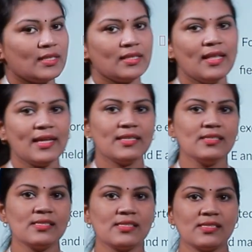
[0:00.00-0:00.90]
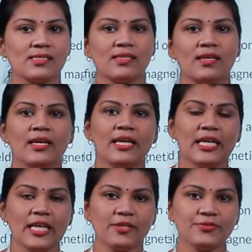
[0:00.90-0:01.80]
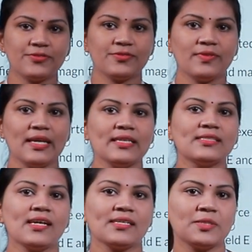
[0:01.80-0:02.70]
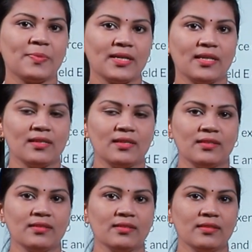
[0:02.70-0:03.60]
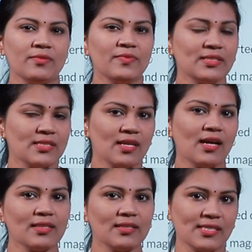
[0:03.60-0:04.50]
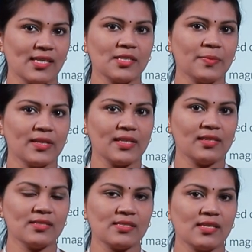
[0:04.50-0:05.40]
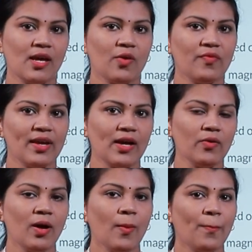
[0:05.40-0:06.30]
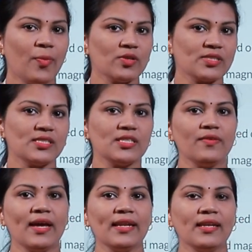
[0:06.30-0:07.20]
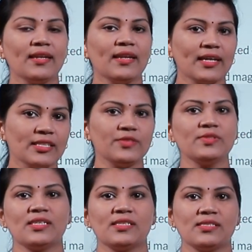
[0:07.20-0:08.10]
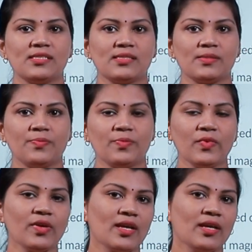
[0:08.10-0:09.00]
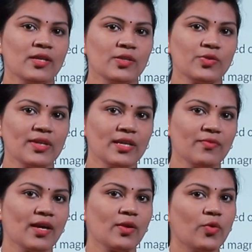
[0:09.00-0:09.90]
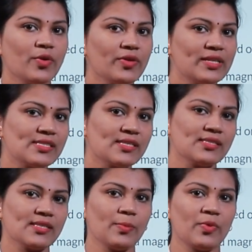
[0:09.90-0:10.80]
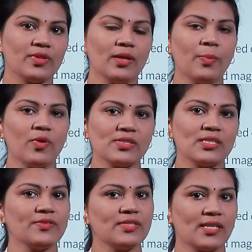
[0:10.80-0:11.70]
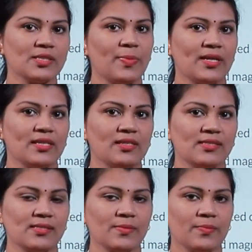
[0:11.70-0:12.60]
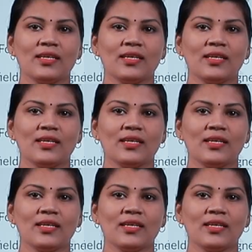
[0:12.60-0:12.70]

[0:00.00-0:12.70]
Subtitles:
That is, if a charged particle, then which are the charged particles? We have positive and negative charges. Okay, so here we are going to discuss about the positive charge particles.